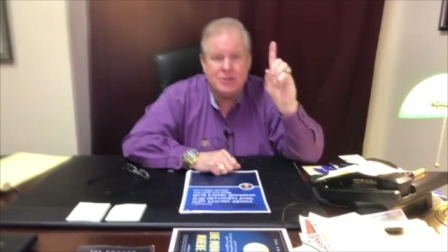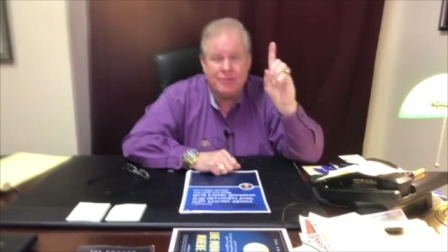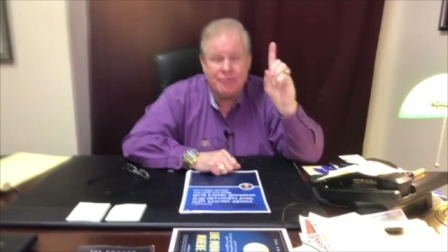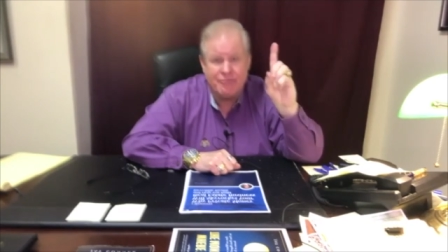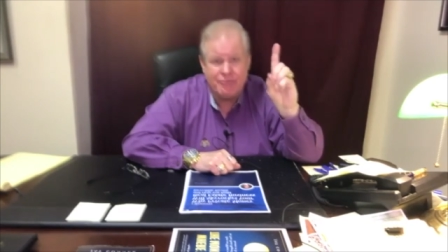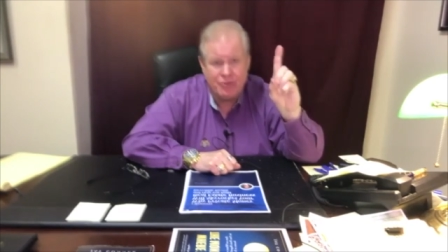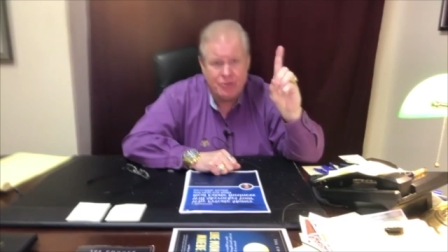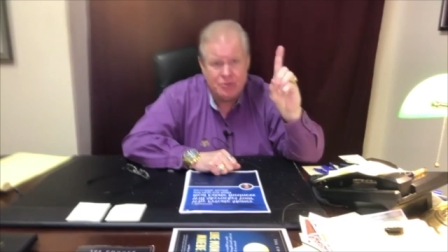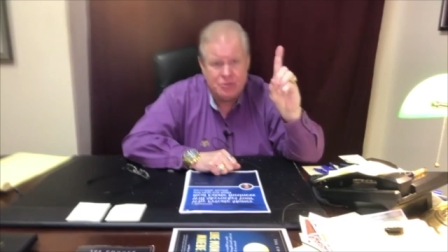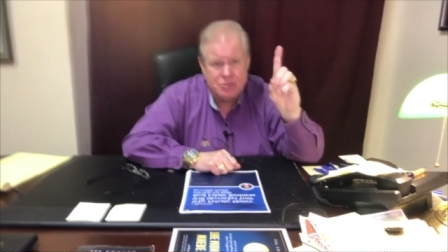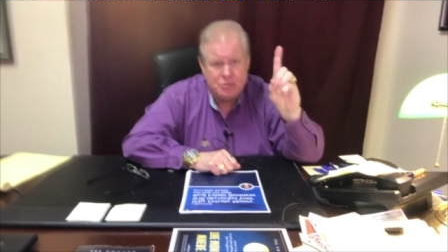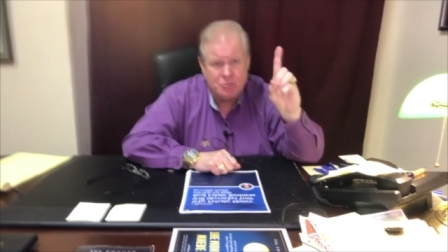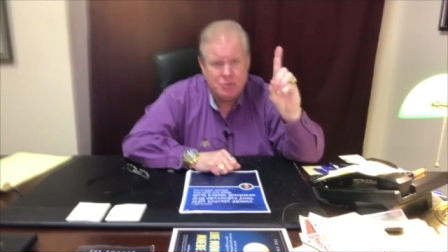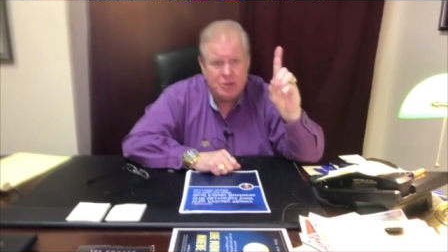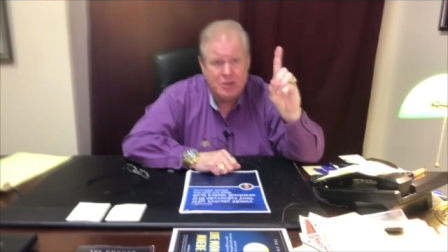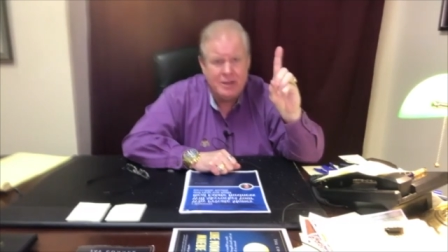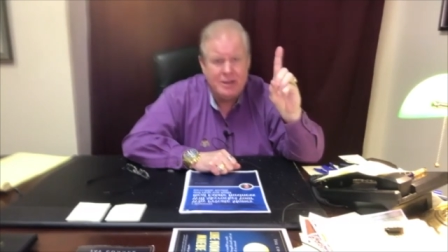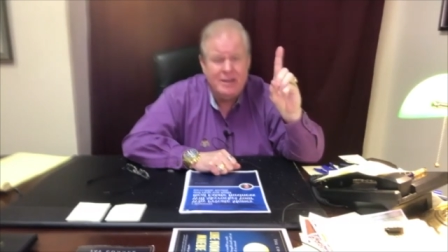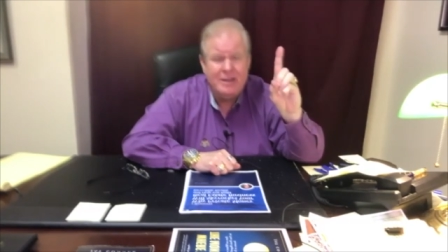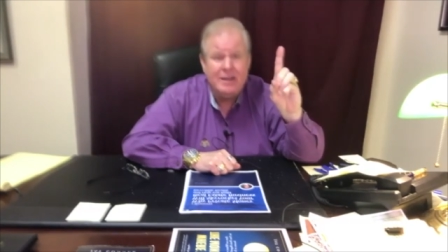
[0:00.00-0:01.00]
The first
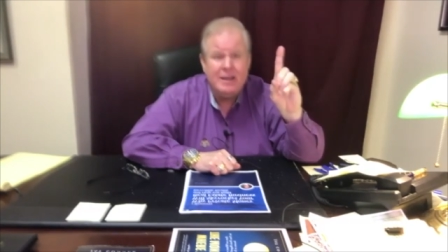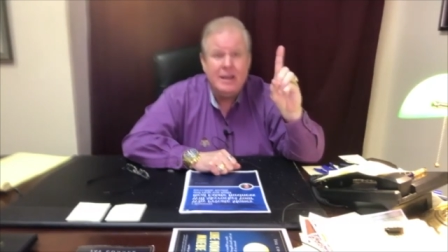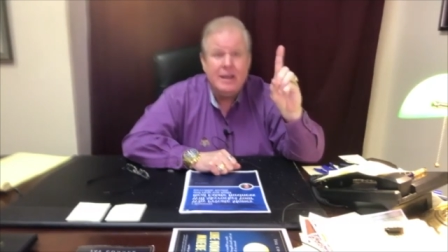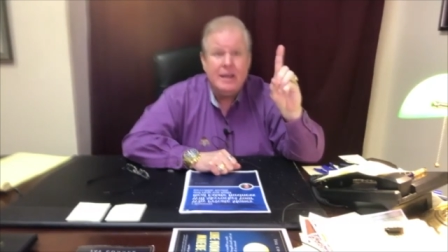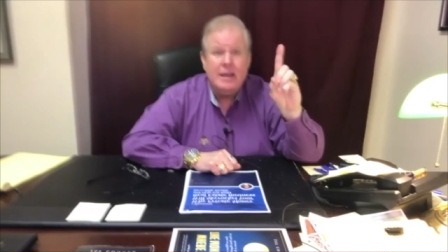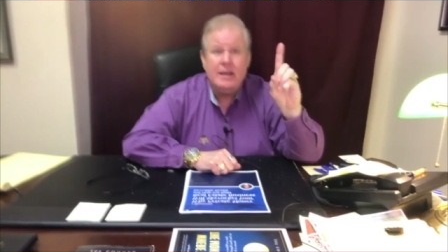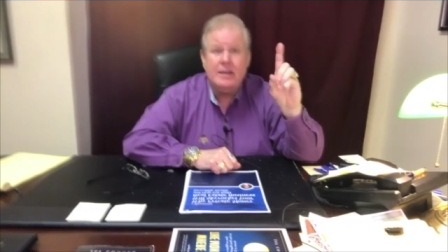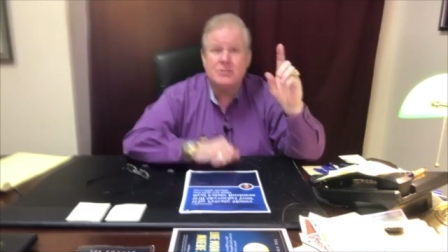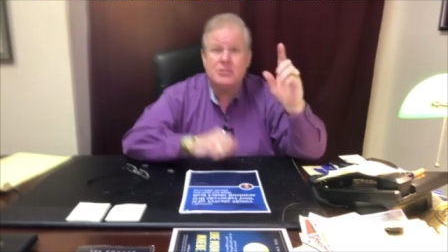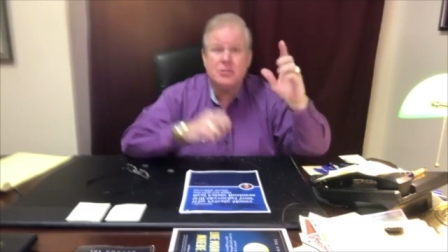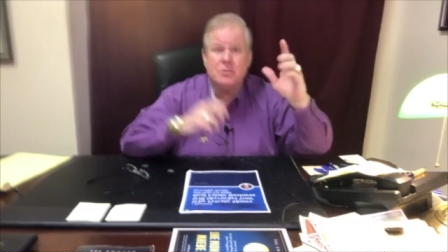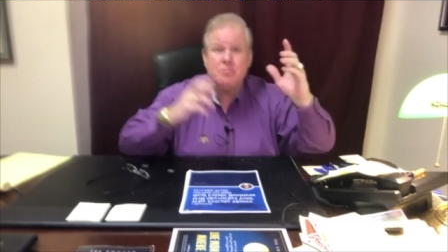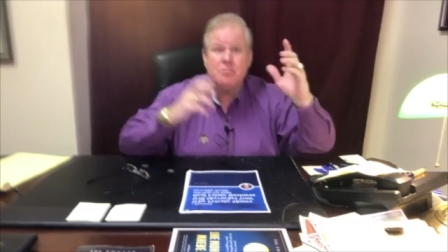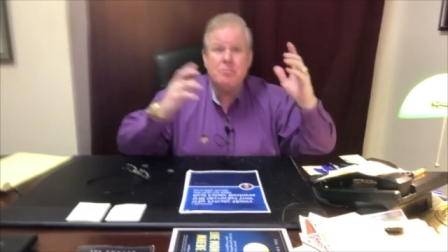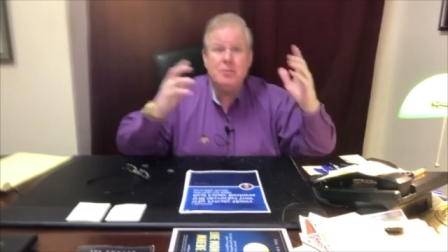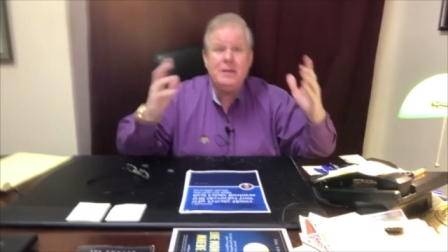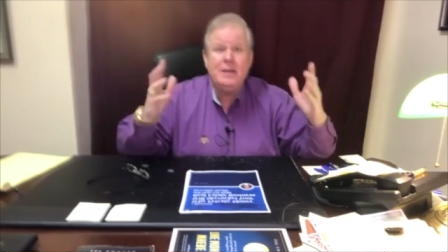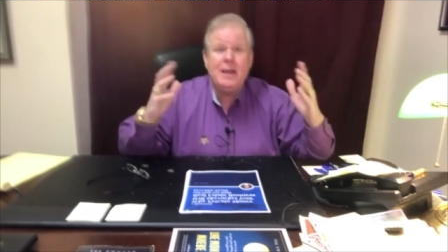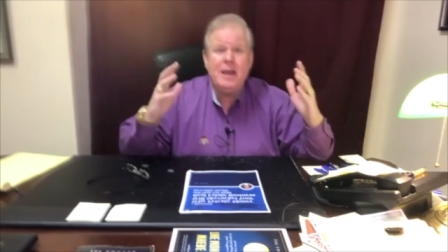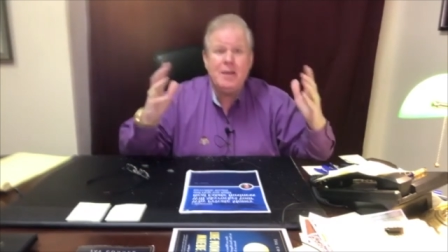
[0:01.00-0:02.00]
way is to
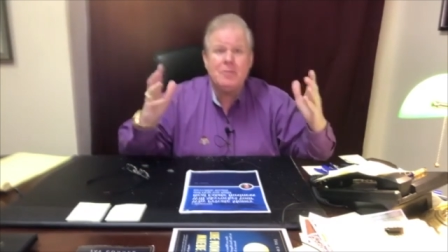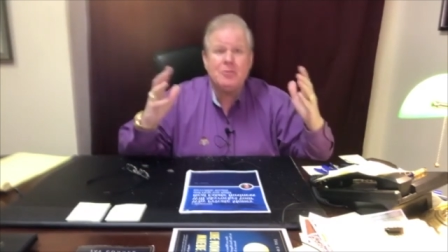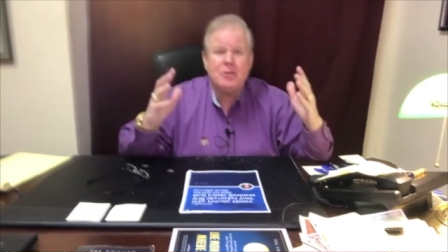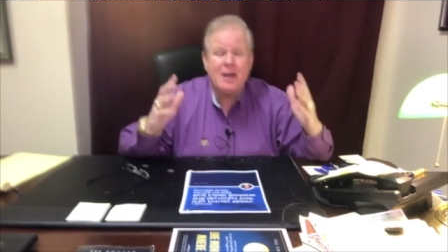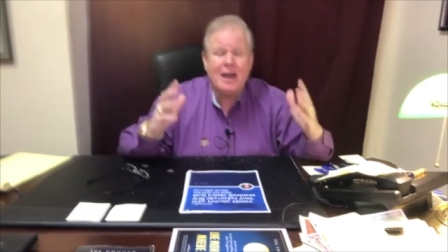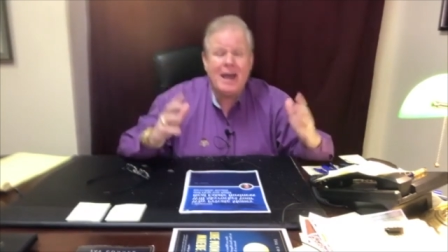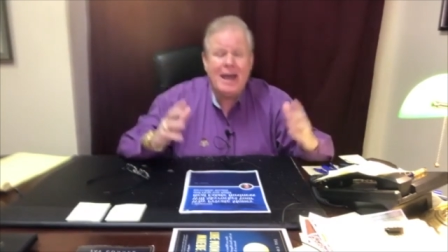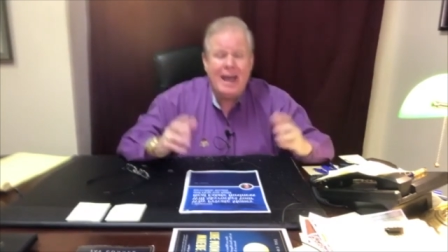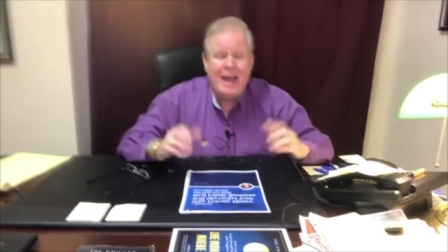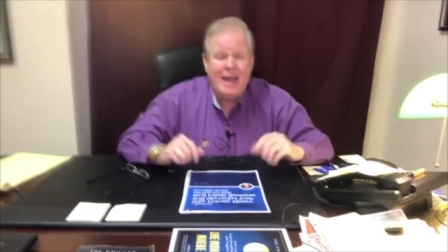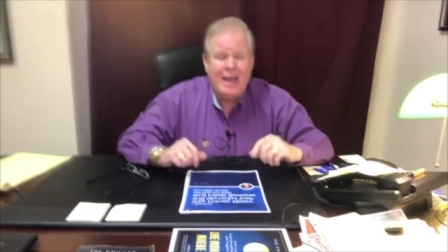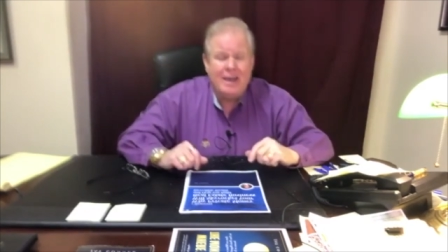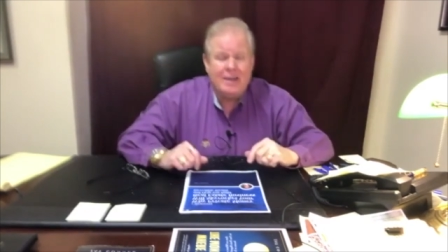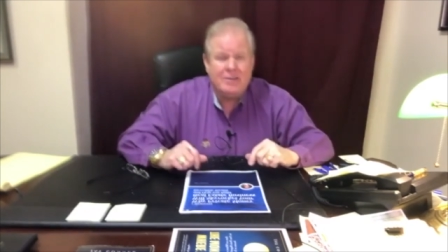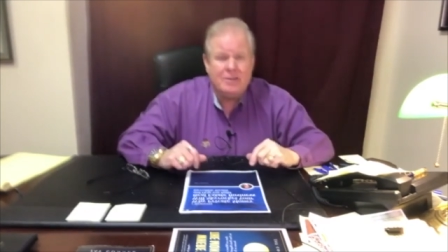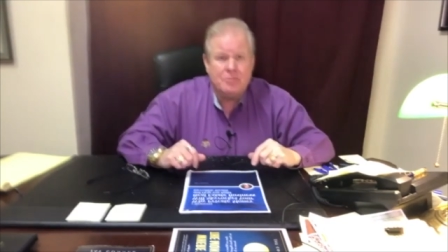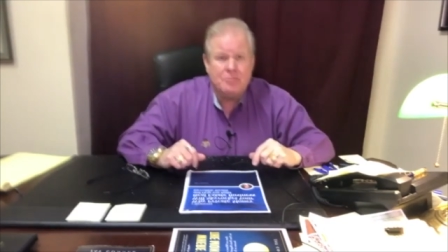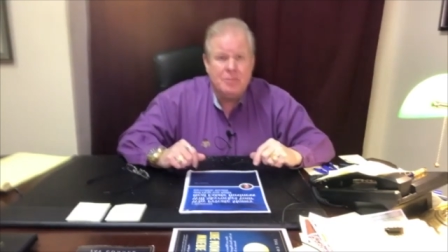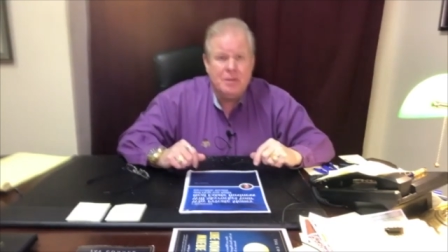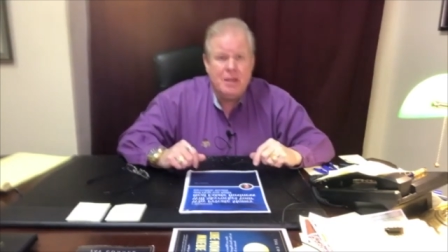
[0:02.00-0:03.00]
be able
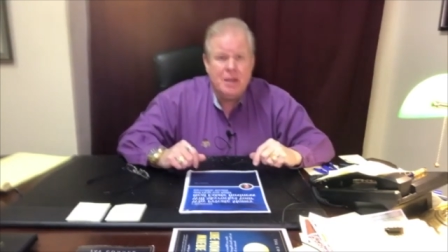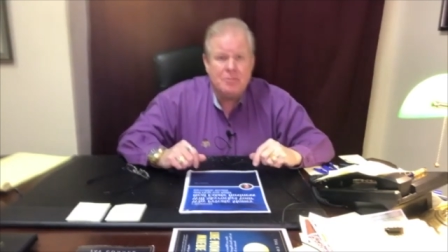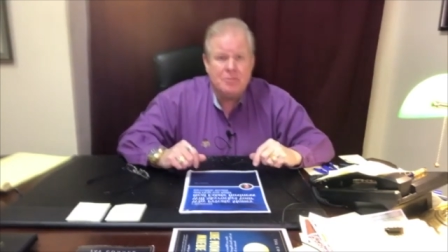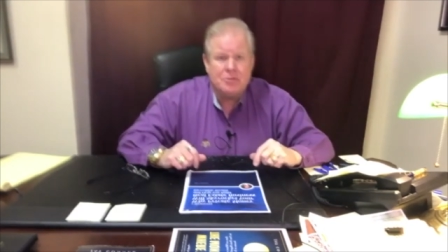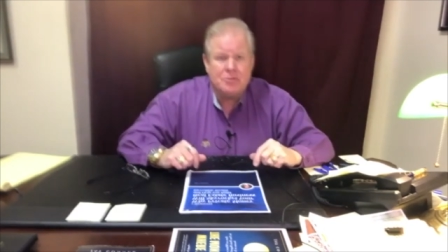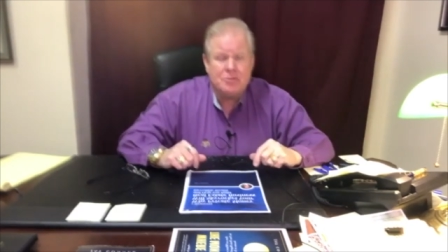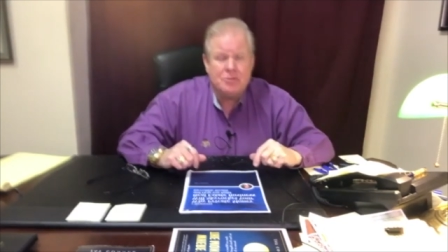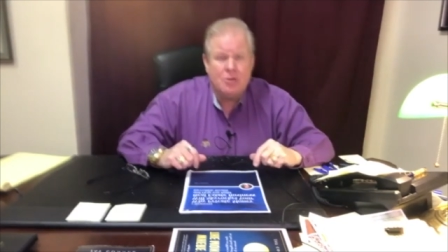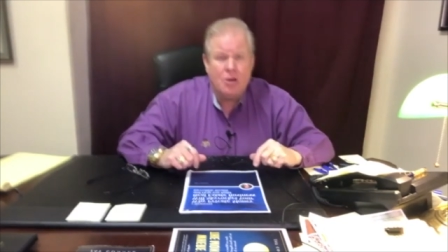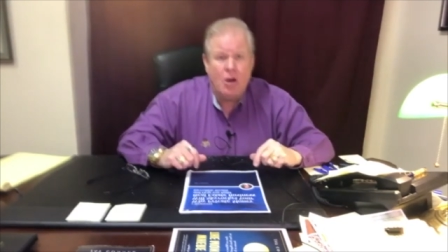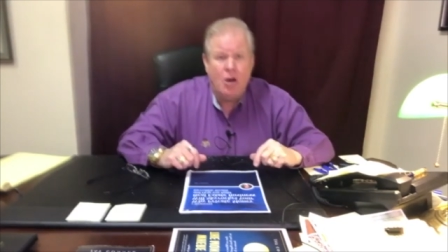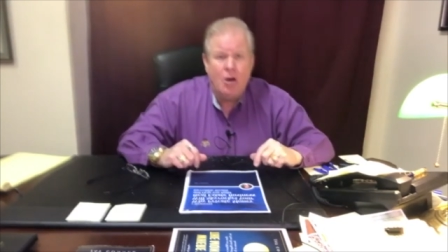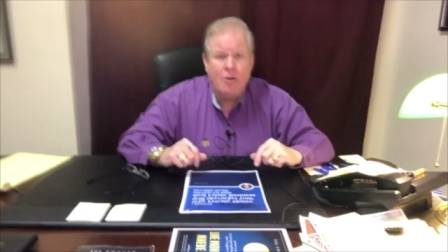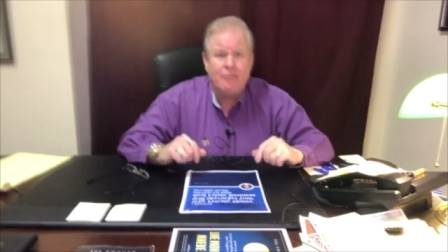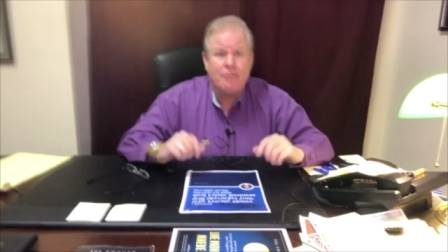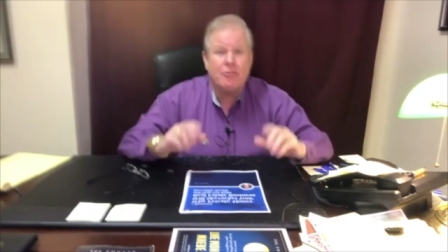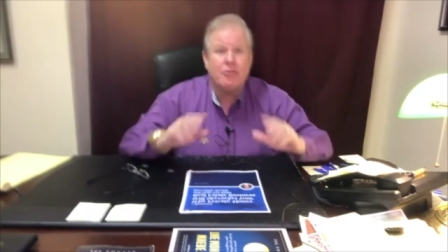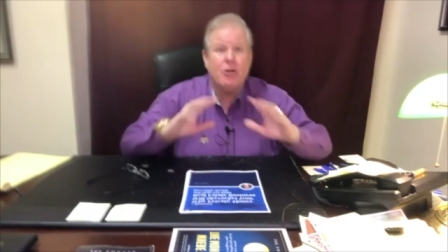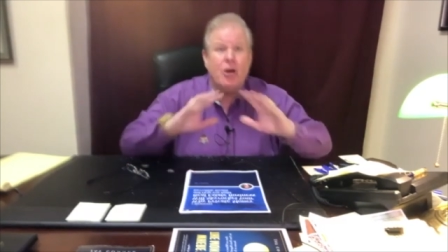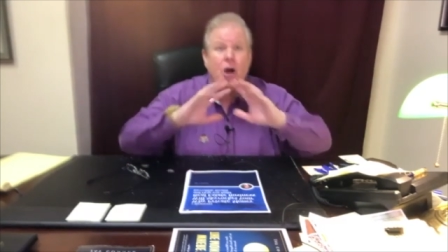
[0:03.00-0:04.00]
to
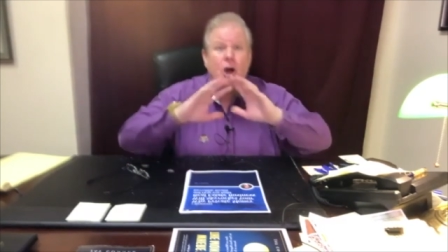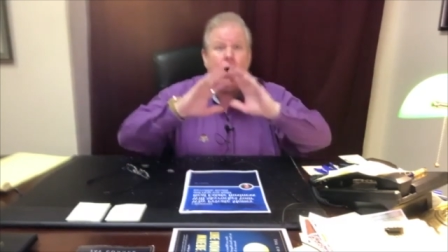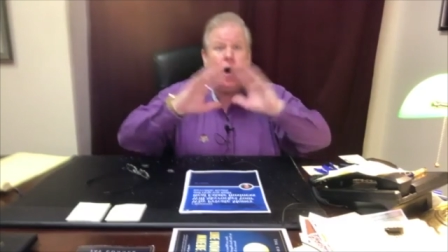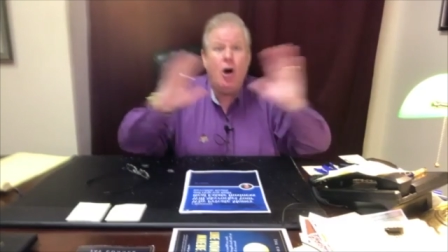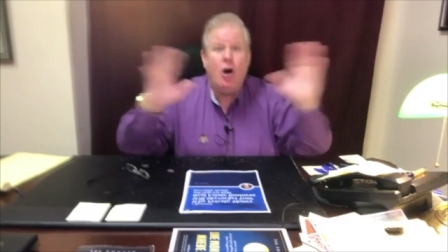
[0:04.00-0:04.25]
offer